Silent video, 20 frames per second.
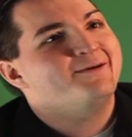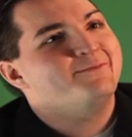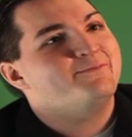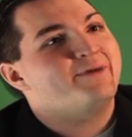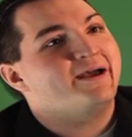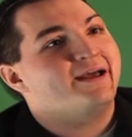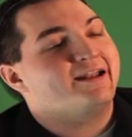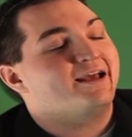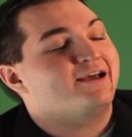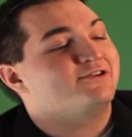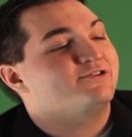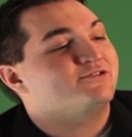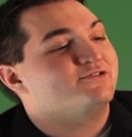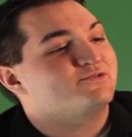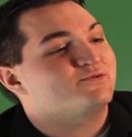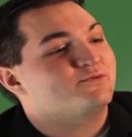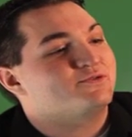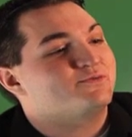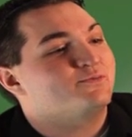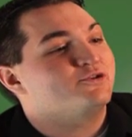Ben
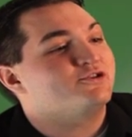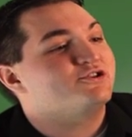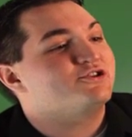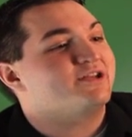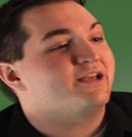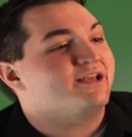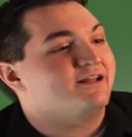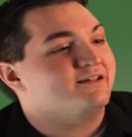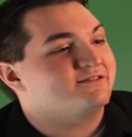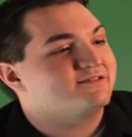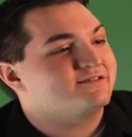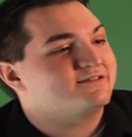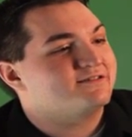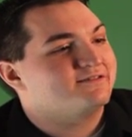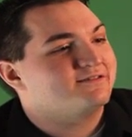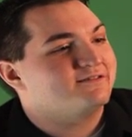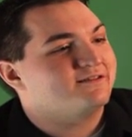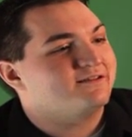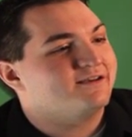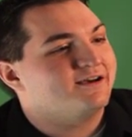Andrews was pushed
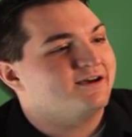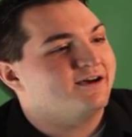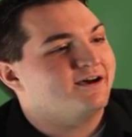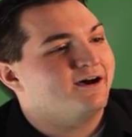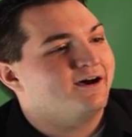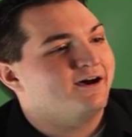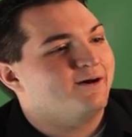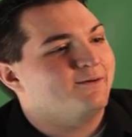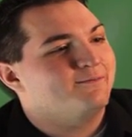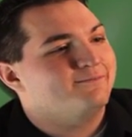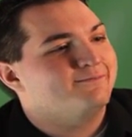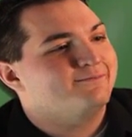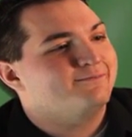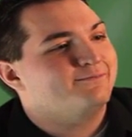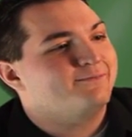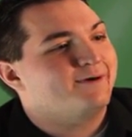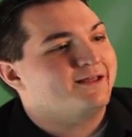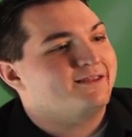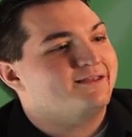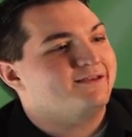against
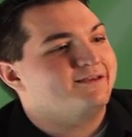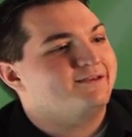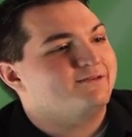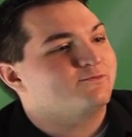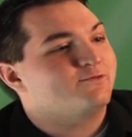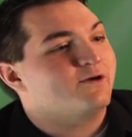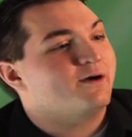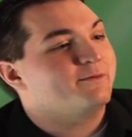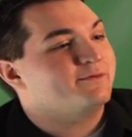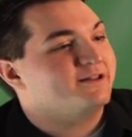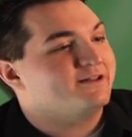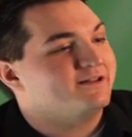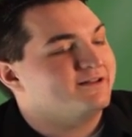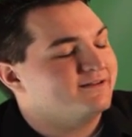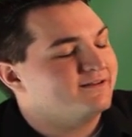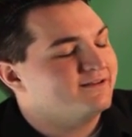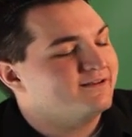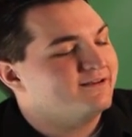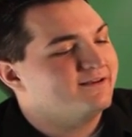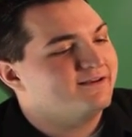by the
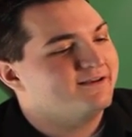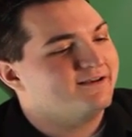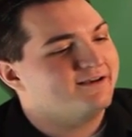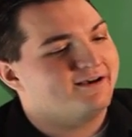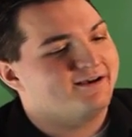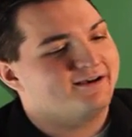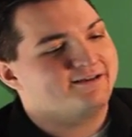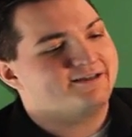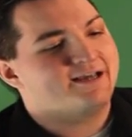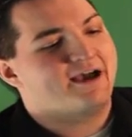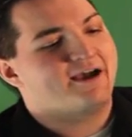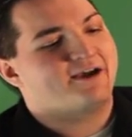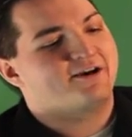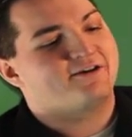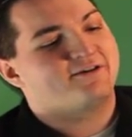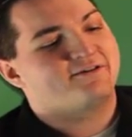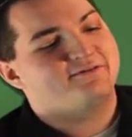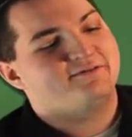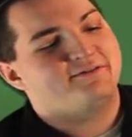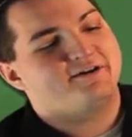Romulan
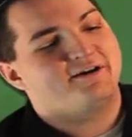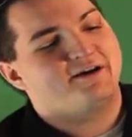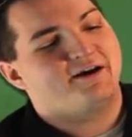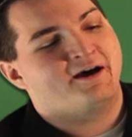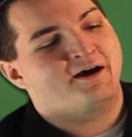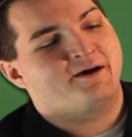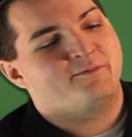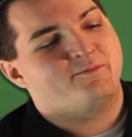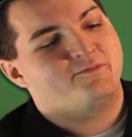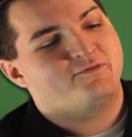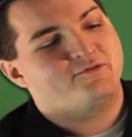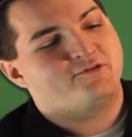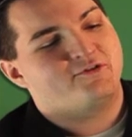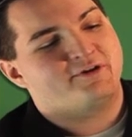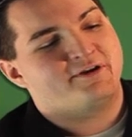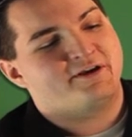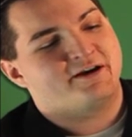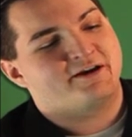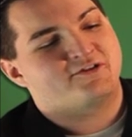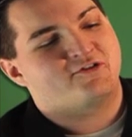attacker.
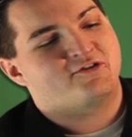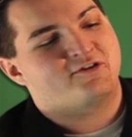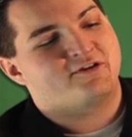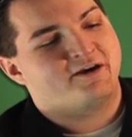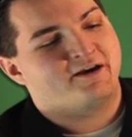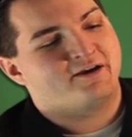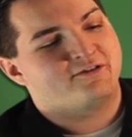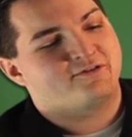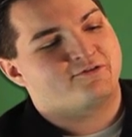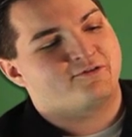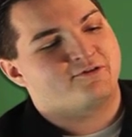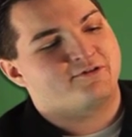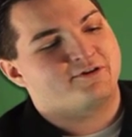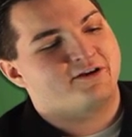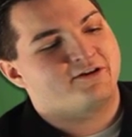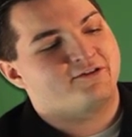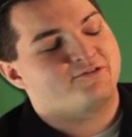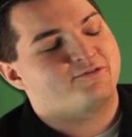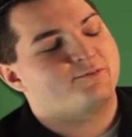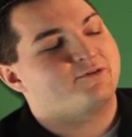So he actually got thrown
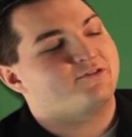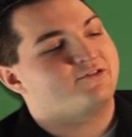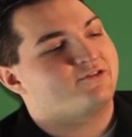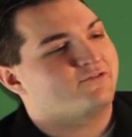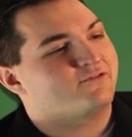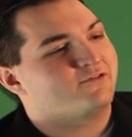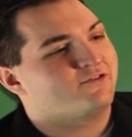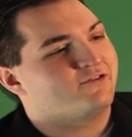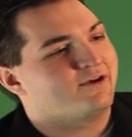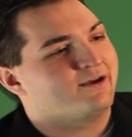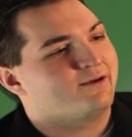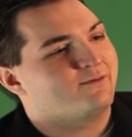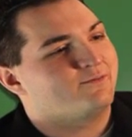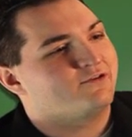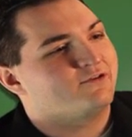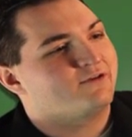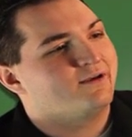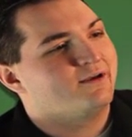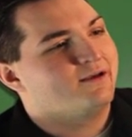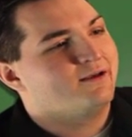against me several
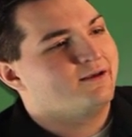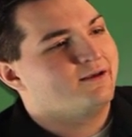times.